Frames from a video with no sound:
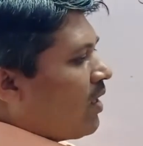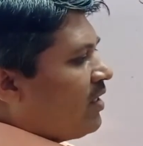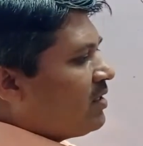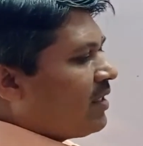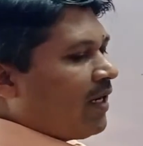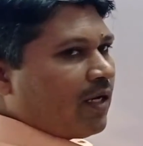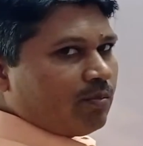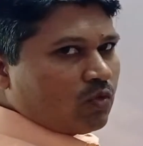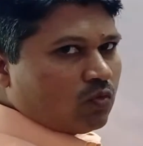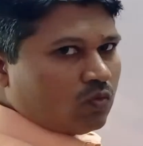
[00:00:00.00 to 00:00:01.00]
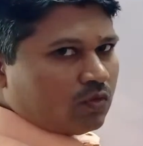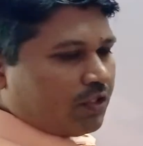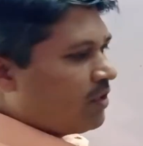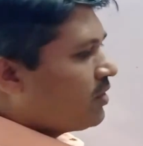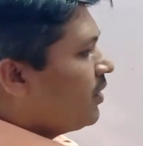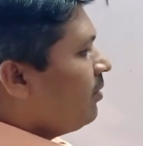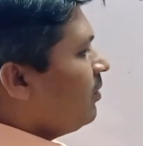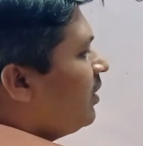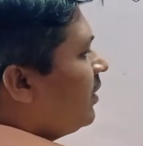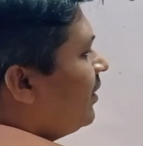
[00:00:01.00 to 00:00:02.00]
understand up to this
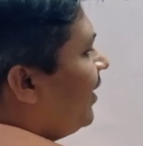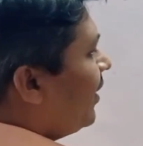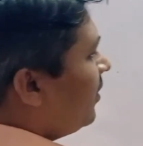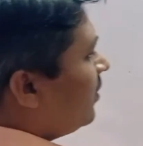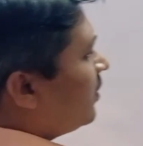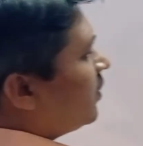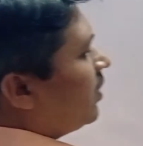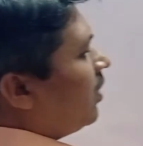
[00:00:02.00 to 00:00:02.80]
step, then